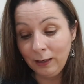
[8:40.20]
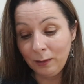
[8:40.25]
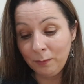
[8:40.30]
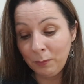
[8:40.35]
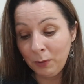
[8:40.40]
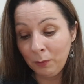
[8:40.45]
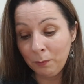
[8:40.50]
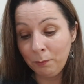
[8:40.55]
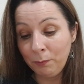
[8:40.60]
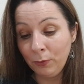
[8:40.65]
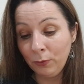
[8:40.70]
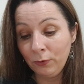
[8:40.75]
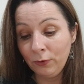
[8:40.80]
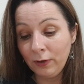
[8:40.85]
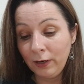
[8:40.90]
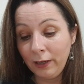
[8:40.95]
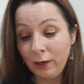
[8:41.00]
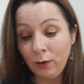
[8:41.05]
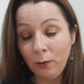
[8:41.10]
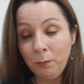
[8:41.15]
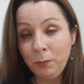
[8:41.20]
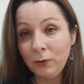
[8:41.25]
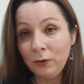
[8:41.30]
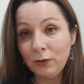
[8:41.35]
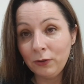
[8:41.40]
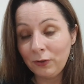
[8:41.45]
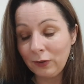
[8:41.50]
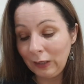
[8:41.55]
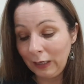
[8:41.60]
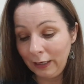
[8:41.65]
I might bundle it up and
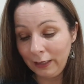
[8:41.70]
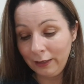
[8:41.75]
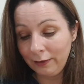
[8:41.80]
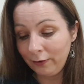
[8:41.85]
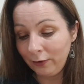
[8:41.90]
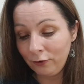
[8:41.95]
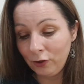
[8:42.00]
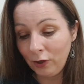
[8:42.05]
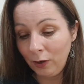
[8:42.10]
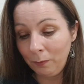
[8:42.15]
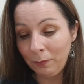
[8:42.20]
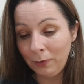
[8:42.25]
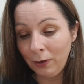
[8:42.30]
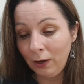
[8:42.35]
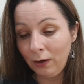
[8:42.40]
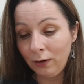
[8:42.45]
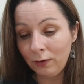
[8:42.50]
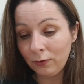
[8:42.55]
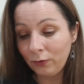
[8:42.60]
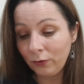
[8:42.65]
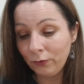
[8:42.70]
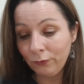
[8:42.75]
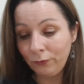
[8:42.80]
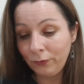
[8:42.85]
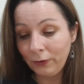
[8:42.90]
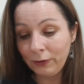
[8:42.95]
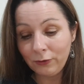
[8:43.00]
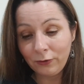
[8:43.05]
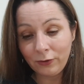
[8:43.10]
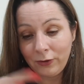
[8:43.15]
just sell it as a job lot or
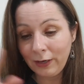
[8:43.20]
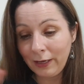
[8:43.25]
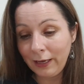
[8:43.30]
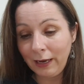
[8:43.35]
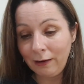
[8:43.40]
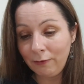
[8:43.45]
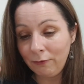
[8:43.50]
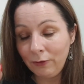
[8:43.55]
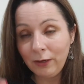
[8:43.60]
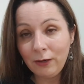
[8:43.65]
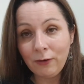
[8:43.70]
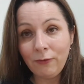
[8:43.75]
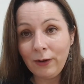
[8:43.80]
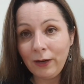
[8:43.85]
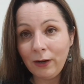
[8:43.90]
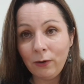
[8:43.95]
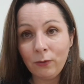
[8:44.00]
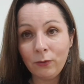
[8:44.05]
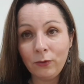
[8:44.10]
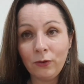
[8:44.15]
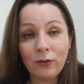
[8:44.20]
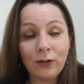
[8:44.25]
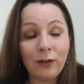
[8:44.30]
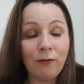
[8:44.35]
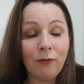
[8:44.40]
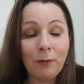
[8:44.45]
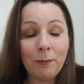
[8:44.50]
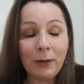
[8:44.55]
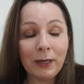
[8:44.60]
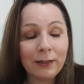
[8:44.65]
something, just to get rid of it, or just
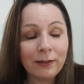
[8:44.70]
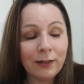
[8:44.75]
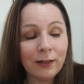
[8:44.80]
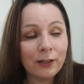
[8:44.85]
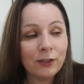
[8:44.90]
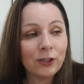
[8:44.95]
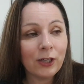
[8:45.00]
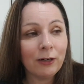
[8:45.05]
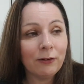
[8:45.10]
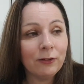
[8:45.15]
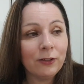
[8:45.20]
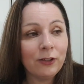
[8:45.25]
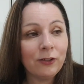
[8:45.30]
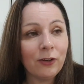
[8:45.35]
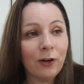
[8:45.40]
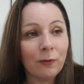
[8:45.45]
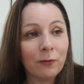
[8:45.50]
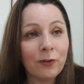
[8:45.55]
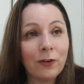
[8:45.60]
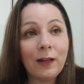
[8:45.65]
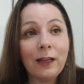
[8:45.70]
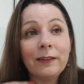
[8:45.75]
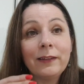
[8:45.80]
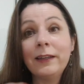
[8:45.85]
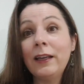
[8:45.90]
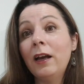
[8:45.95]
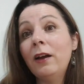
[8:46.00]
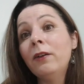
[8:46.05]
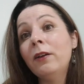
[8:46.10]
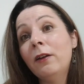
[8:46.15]
give it back to the charity shop. So that's
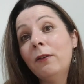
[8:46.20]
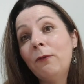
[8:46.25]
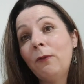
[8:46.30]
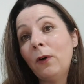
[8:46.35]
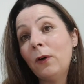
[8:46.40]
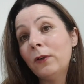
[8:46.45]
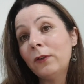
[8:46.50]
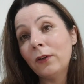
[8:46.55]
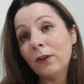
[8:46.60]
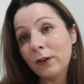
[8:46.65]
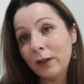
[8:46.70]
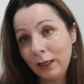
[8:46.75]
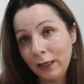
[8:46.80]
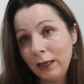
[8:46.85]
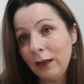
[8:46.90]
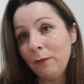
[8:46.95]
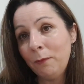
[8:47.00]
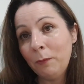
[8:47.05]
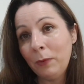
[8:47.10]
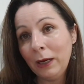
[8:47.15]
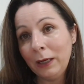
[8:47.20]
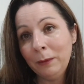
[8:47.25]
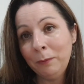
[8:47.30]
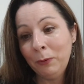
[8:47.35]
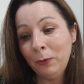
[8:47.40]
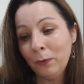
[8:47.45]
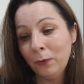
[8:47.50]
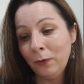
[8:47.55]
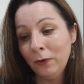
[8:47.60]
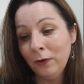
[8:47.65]
the only advice I can give
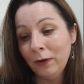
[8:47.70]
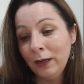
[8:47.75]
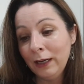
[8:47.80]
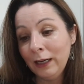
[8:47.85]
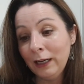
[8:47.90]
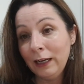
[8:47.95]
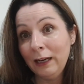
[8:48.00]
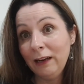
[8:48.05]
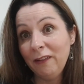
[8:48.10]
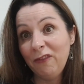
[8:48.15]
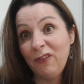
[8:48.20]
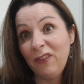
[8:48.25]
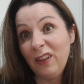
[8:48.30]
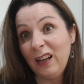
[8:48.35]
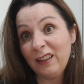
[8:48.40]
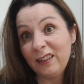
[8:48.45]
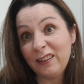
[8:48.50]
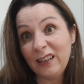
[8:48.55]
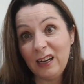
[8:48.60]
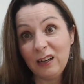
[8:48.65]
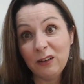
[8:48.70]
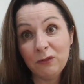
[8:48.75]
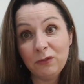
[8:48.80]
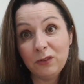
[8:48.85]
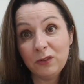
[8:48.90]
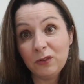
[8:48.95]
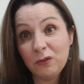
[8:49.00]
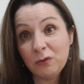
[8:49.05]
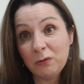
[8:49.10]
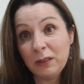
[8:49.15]
people, if that's
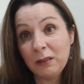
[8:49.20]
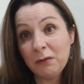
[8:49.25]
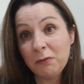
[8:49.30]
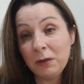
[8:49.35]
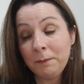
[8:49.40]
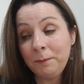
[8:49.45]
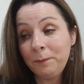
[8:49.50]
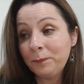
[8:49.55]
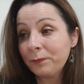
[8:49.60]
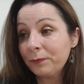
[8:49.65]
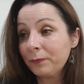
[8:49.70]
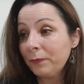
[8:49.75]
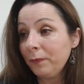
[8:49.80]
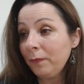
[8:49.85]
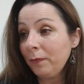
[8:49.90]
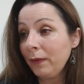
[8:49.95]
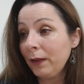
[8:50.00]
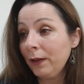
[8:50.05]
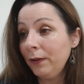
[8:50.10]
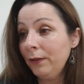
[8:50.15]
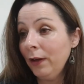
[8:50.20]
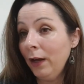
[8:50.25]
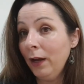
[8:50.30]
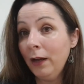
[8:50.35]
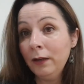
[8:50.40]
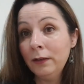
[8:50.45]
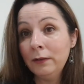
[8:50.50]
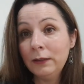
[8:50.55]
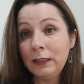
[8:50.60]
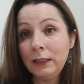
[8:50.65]
helpful to anyone.
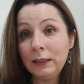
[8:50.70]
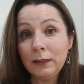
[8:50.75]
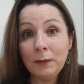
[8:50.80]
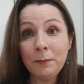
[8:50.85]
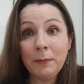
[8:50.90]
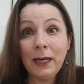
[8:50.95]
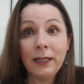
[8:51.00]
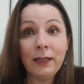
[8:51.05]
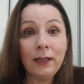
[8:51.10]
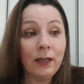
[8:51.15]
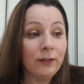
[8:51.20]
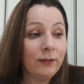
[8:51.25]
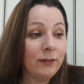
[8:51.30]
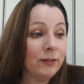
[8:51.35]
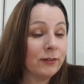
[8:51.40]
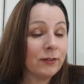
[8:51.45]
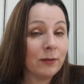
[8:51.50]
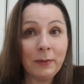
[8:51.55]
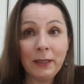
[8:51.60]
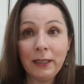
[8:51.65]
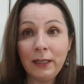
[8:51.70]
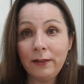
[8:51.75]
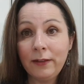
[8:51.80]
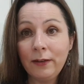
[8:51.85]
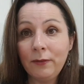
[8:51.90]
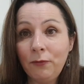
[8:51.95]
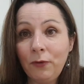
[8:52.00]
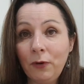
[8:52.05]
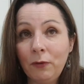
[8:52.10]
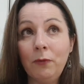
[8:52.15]
So you may notice I'm in a
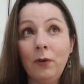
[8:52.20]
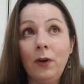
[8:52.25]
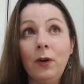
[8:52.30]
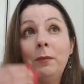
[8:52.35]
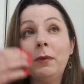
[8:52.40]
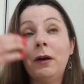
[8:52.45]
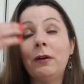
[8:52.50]
different room.